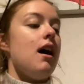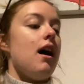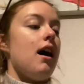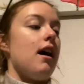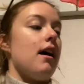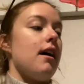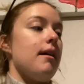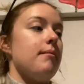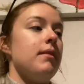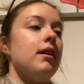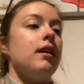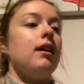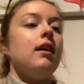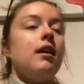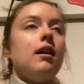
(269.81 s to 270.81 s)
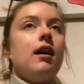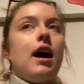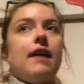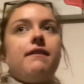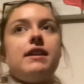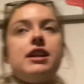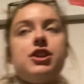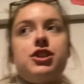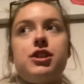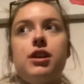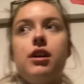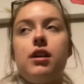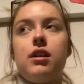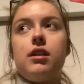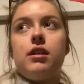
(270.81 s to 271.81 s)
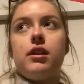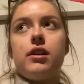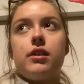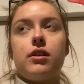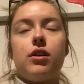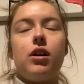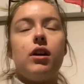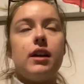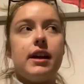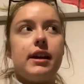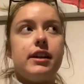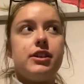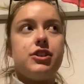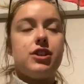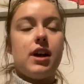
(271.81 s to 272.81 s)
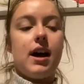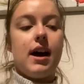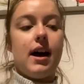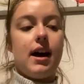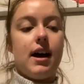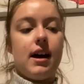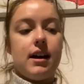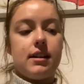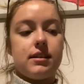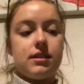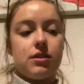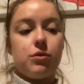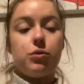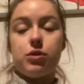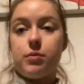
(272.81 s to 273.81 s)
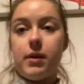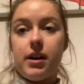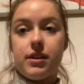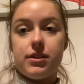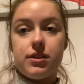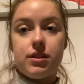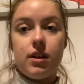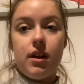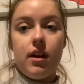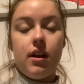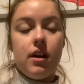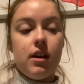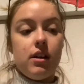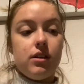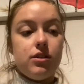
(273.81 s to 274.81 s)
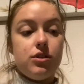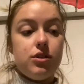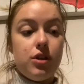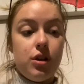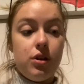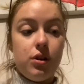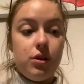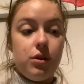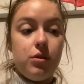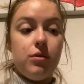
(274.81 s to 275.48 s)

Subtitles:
I finished college at 2:15.